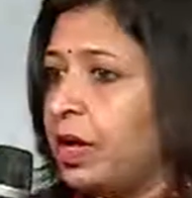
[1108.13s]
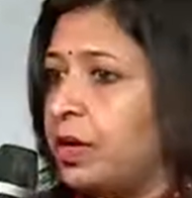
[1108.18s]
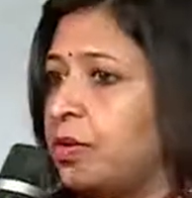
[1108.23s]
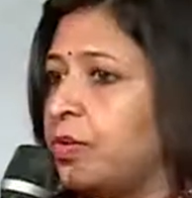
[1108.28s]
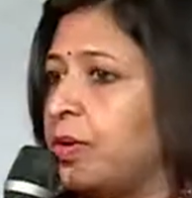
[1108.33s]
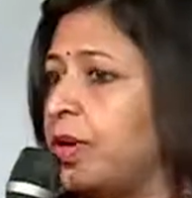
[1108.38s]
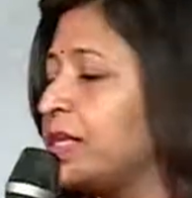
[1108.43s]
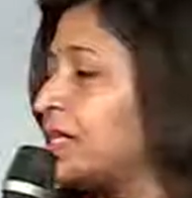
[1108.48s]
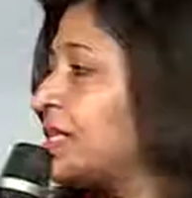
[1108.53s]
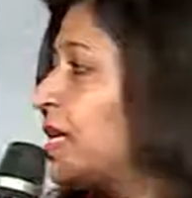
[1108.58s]

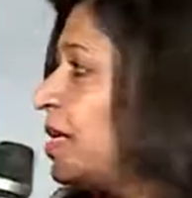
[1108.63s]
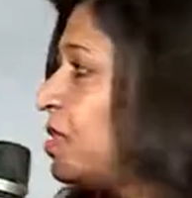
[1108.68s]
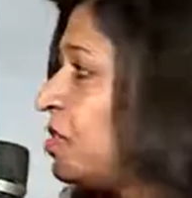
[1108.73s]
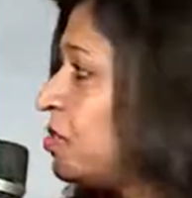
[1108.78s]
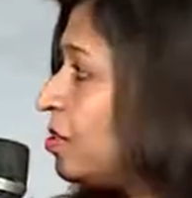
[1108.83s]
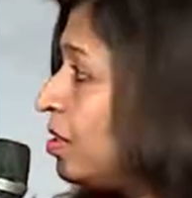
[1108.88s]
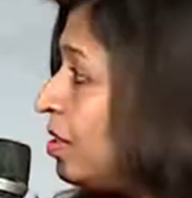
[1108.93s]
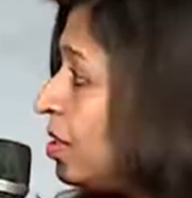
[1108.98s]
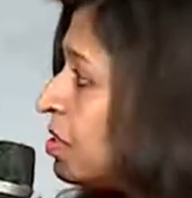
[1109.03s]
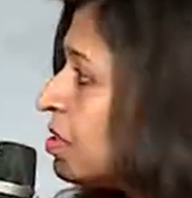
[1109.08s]
doing science
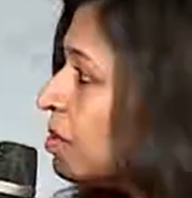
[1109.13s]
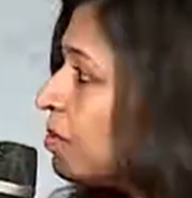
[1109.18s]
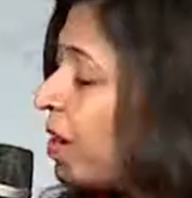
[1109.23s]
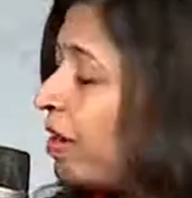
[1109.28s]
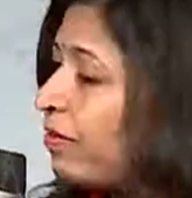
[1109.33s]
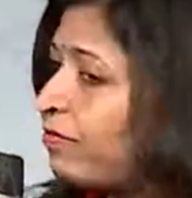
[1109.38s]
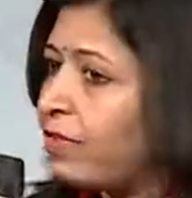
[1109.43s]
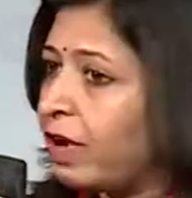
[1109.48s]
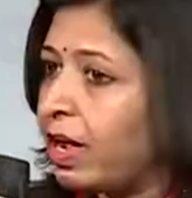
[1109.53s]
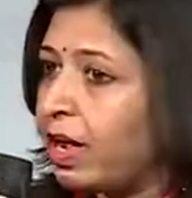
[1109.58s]
journalism,
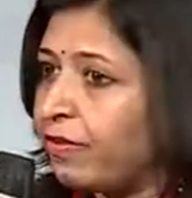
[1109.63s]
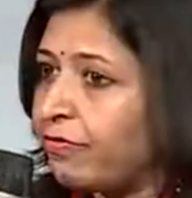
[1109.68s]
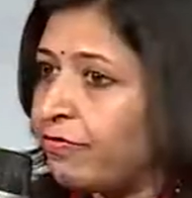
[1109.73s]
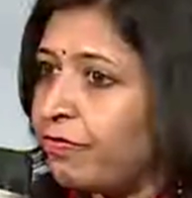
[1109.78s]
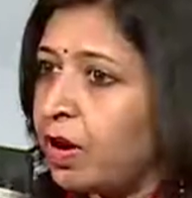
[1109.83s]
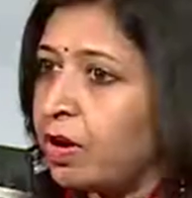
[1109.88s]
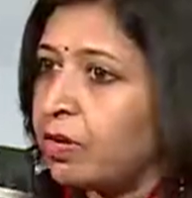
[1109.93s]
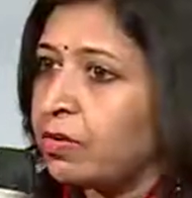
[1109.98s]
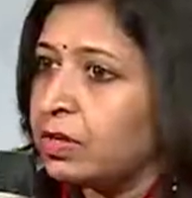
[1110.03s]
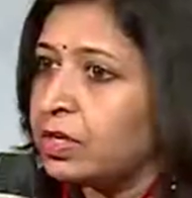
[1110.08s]
I've
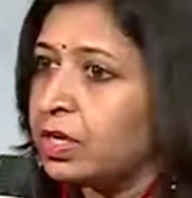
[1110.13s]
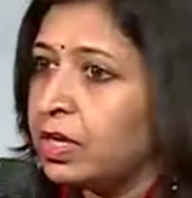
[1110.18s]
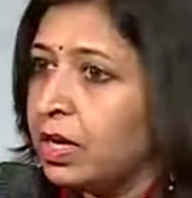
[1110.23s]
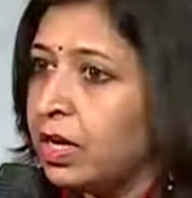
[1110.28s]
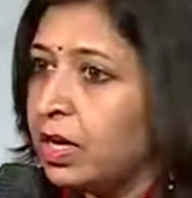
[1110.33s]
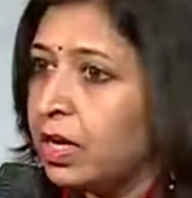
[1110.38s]
found